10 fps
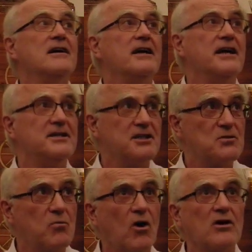it is
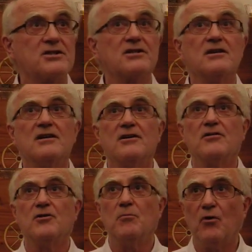what
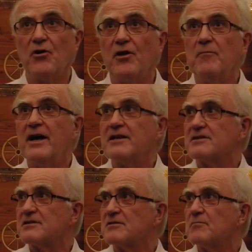the Buddha
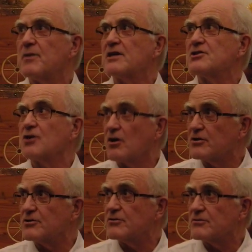meant by
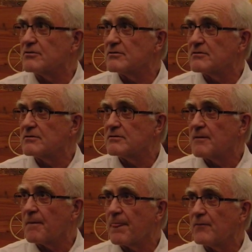solitude.
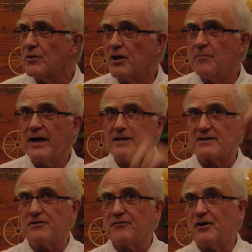If we go back to
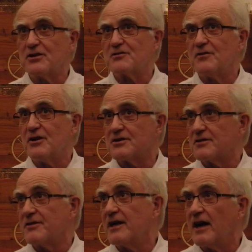the first verse
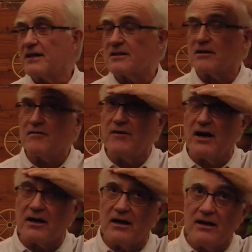of the Attack of
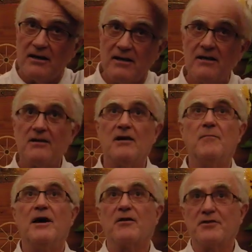Agra,
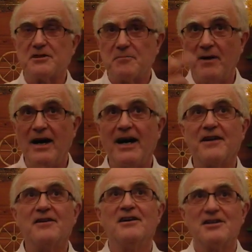about this
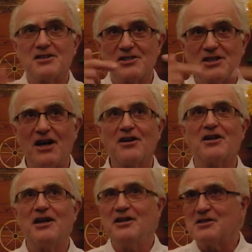man sunk
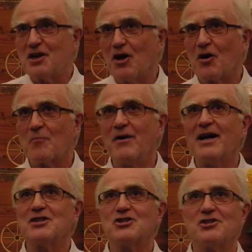in dark
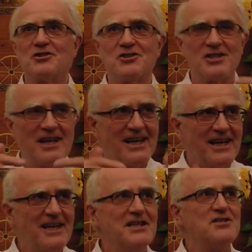passions
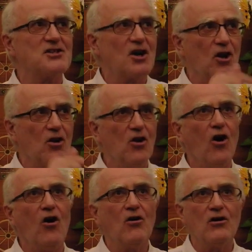is a
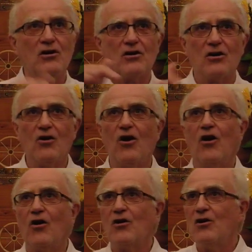long,
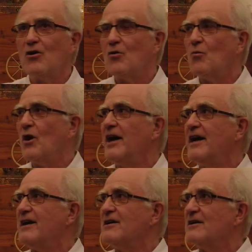long
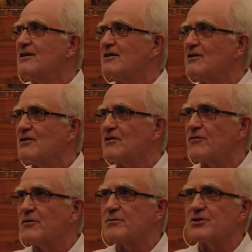way
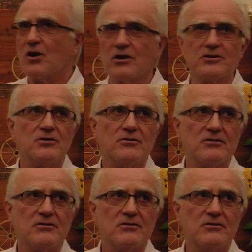from solitude.